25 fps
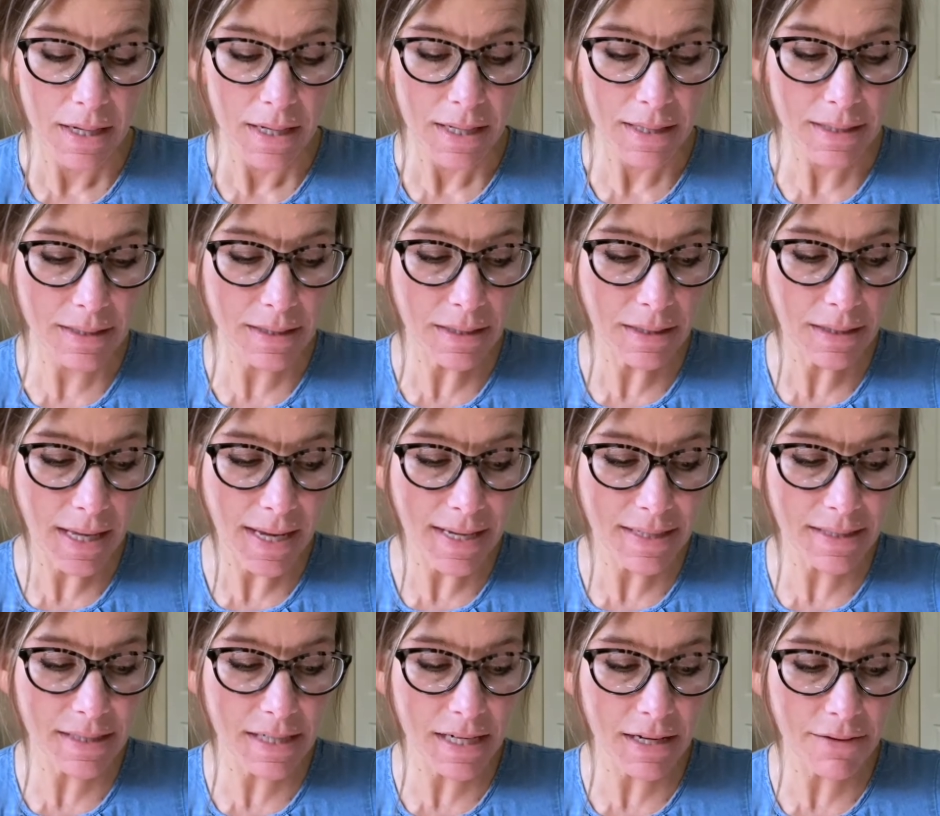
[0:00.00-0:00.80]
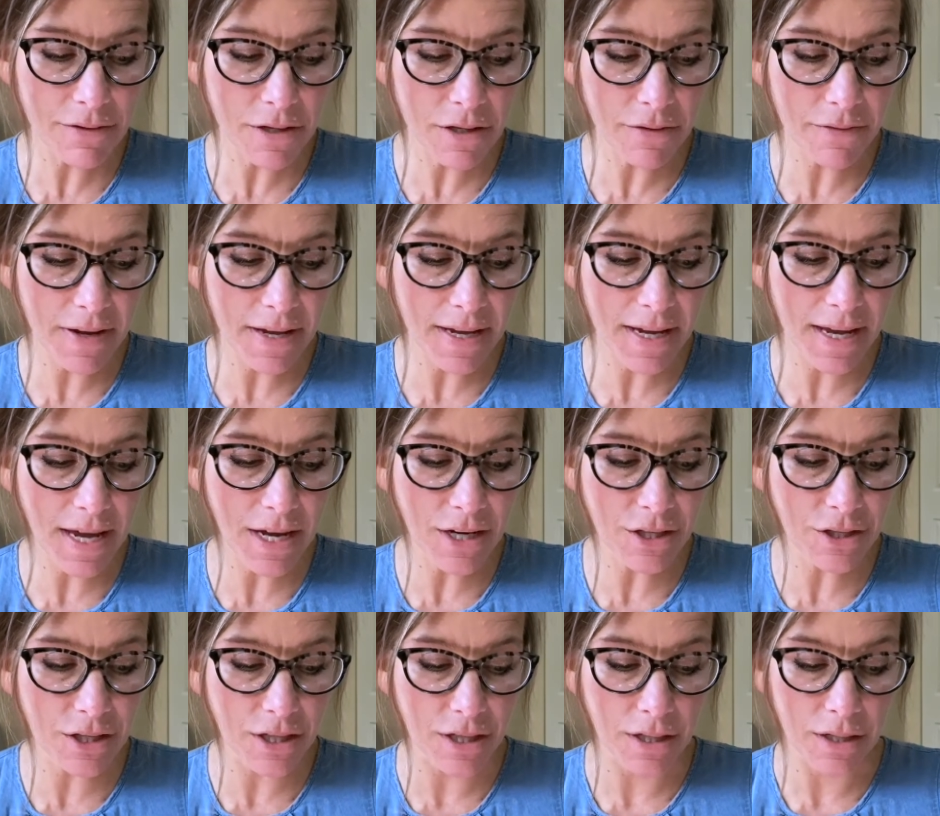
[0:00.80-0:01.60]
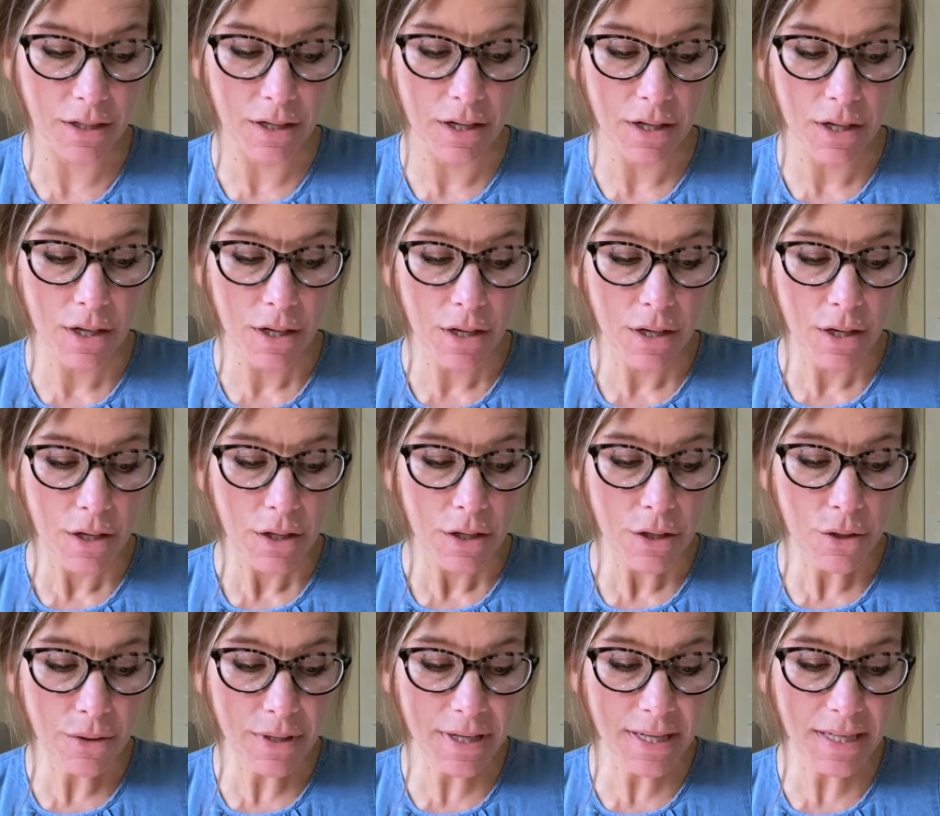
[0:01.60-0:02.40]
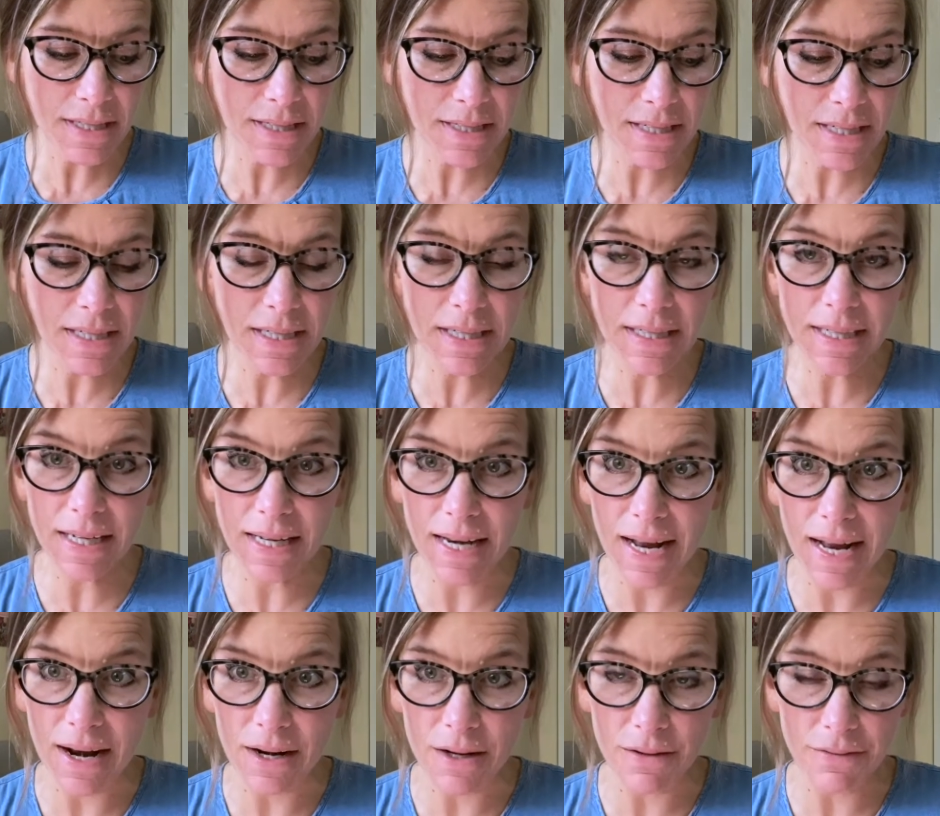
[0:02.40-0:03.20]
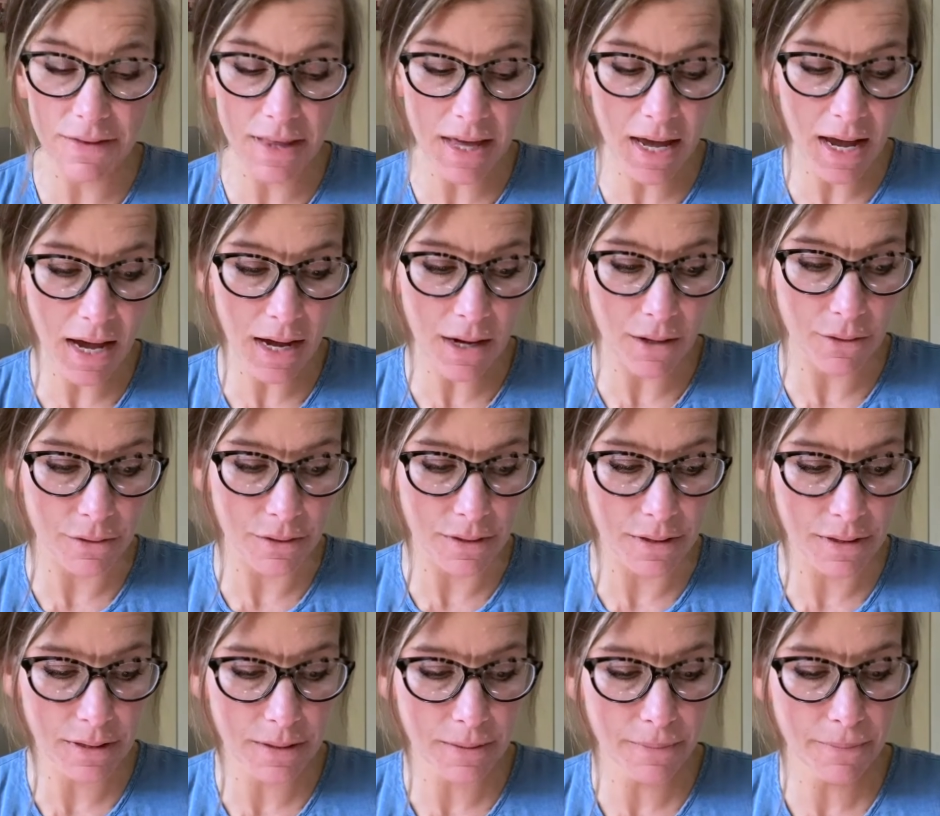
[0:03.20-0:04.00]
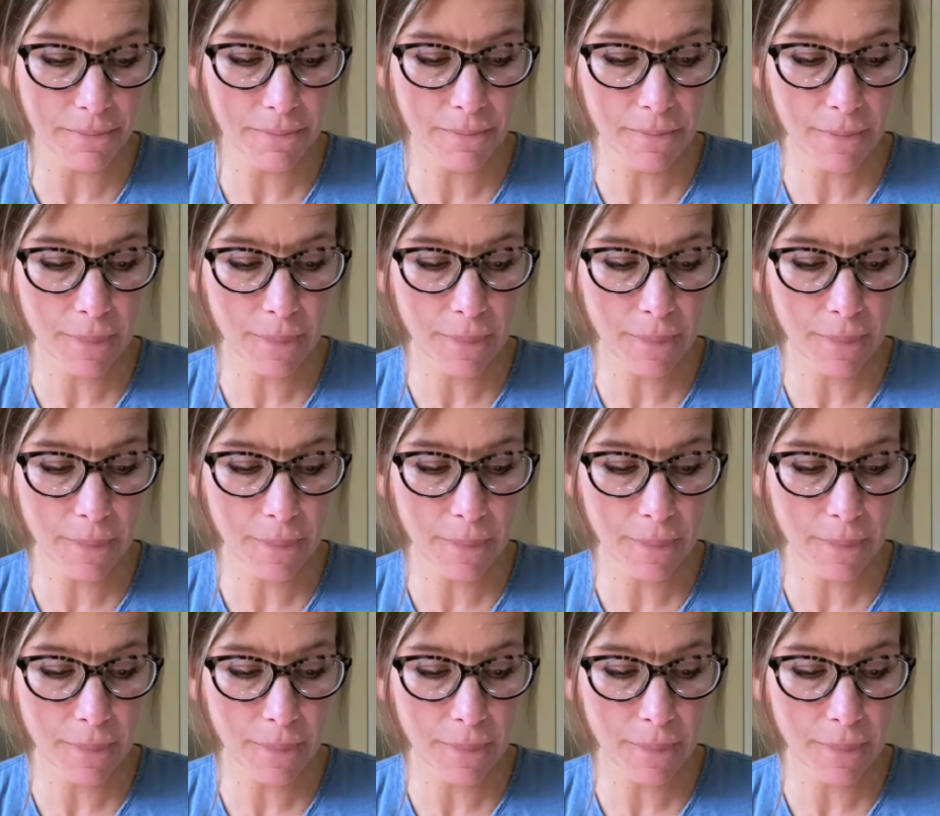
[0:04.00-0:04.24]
It's the last day of your vacation. You kids need to get out of the house.